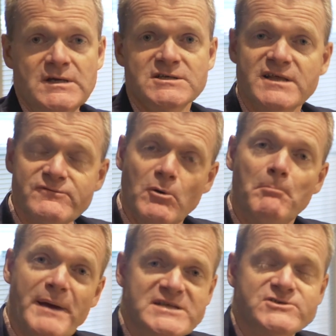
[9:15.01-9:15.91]
So they've
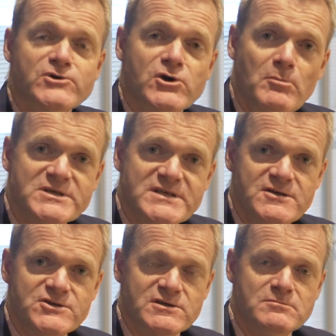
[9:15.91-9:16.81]
got better
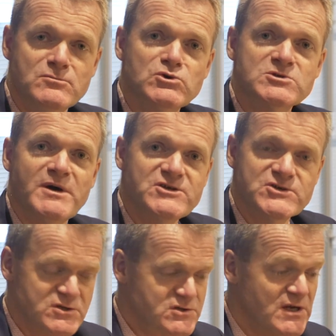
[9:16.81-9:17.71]
accommodation, more
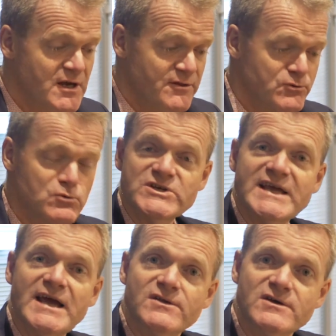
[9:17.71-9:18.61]
spacious. They're all
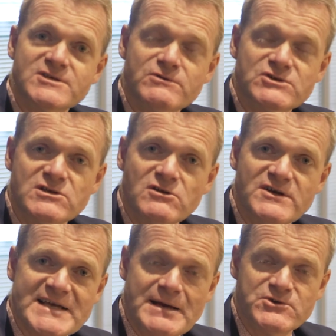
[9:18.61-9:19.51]
together, so it's a
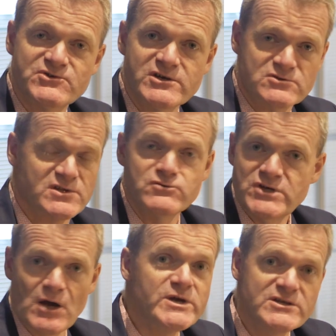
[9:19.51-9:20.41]
nice atmosphere because they all
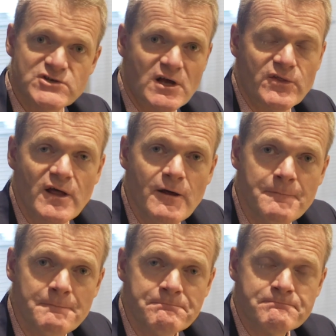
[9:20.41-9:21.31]
know each other,
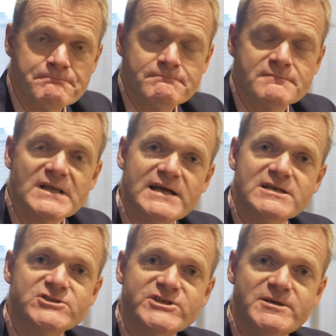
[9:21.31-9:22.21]
and
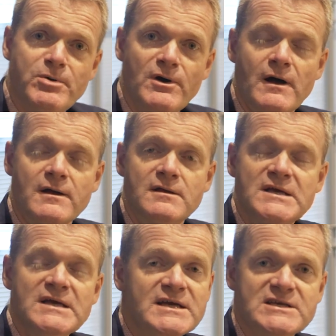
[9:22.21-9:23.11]
it's cheaper.
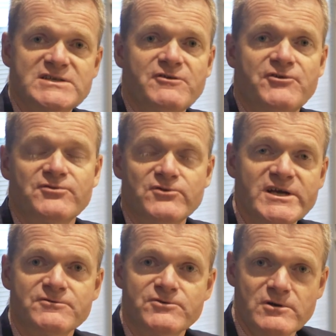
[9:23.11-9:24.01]
Instead of
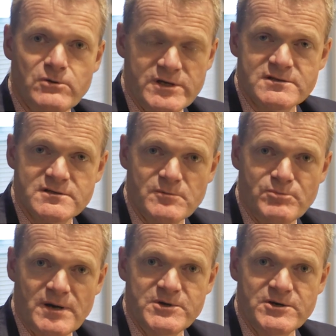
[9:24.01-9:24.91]
300 quid to the
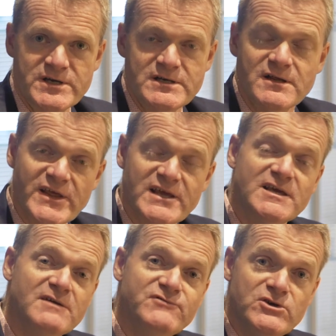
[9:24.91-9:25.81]
Premier Inn, they can
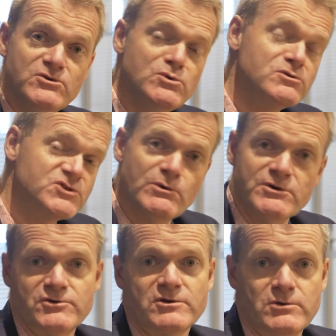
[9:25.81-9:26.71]
give you
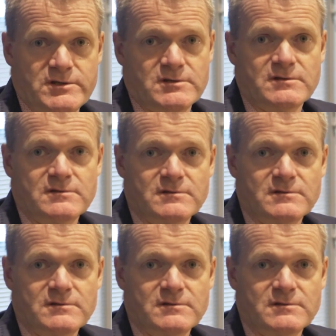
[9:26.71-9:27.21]
200 quid,